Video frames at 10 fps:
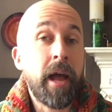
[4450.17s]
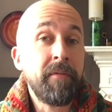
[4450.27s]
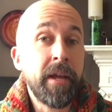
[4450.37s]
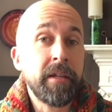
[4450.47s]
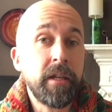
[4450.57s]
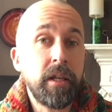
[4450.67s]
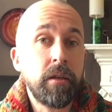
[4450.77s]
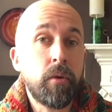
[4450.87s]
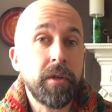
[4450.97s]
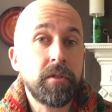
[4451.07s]
haven't had
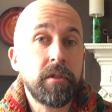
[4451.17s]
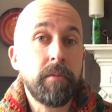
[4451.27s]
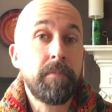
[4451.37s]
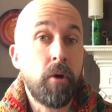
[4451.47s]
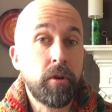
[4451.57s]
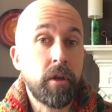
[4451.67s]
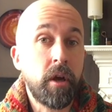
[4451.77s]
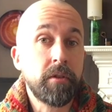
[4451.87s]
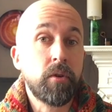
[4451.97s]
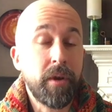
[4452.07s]
any questions in my
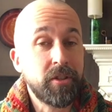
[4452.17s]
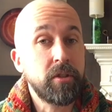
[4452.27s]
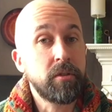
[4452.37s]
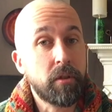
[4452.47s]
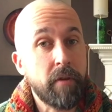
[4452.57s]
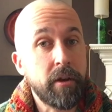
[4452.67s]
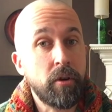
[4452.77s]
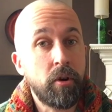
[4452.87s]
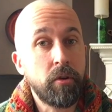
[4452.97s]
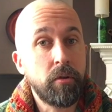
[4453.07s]
podcast questions thread
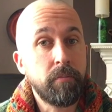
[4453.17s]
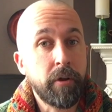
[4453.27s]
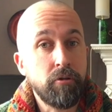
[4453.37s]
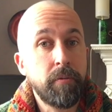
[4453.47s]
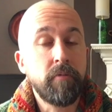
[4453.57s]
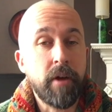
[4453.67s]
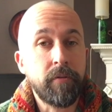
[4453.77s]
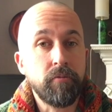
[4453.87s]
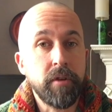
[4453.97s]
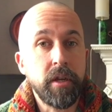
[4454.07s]
on my group in
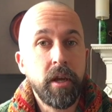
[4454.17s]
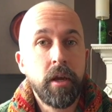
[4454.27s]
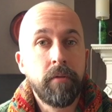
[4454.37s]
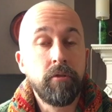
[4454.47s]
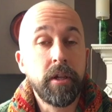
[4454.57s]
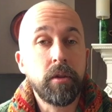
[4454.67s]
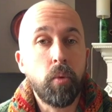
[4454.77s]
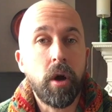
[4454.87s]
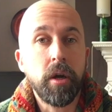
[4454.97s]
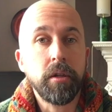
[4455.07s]
Ravelry for a little
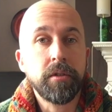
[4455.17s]
while,